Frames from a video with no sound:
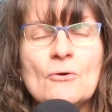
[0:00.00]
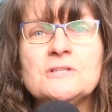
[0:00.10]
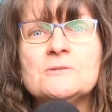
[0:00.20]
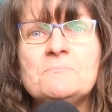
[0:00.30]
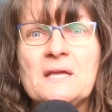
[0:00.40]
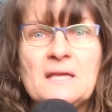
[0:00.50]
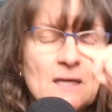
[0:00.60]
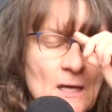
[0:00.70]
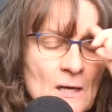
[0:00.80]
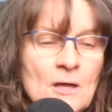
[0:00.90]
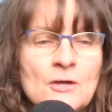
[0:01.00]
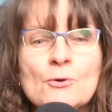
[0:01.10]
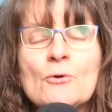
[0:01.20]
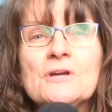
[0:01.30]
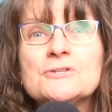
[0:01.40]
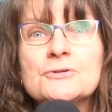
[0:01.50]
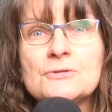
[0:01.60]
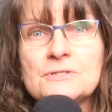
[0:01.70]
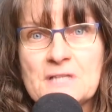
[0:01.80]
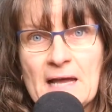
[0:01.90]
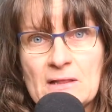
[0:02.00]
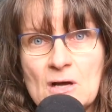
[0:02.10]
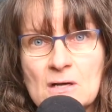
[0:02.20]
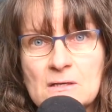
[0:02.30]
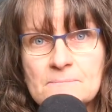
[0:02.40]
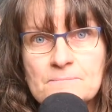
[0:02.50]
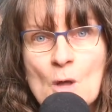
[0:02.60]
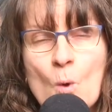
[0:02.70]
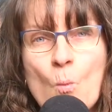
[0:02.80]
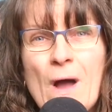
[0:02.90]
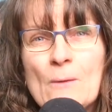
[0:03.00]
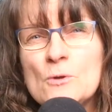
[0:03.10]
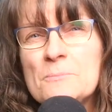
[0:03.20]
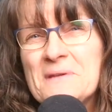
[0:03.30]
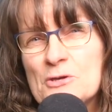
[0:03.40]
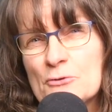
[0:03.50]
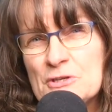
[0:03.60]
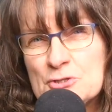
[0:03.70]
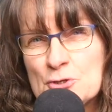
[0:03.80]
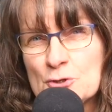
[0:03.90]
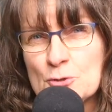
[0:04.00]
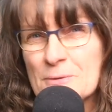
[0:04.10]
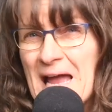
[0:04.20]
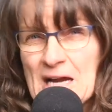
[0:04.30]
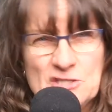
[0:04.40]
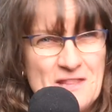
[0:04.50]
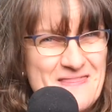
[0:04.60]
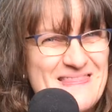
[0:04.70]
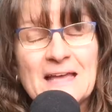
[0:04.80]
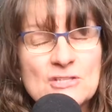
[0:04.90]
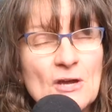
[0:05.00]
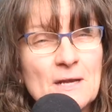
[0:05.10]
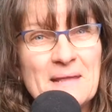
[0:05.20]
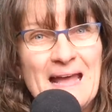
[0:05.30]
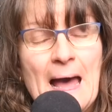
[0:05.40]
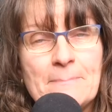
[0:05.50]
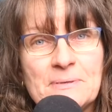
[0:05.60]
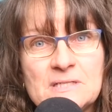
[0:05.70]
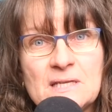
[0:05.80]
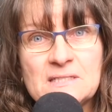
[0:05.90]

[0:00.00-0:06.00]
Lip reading: going to be your internal dialogue? What will be your internal reaction? That's got to be happened